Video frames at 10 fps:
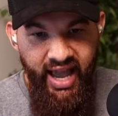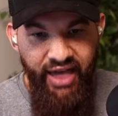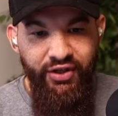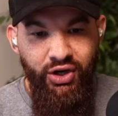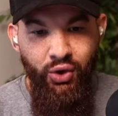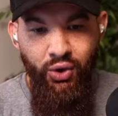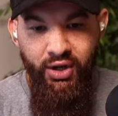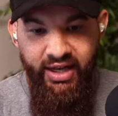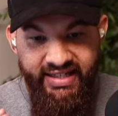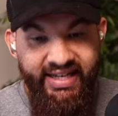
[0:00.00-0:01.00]
ethical
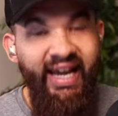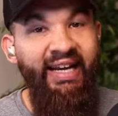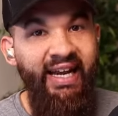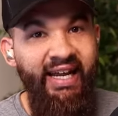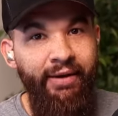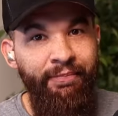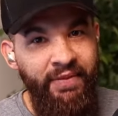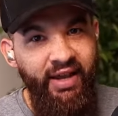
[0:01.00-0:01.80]
dignity,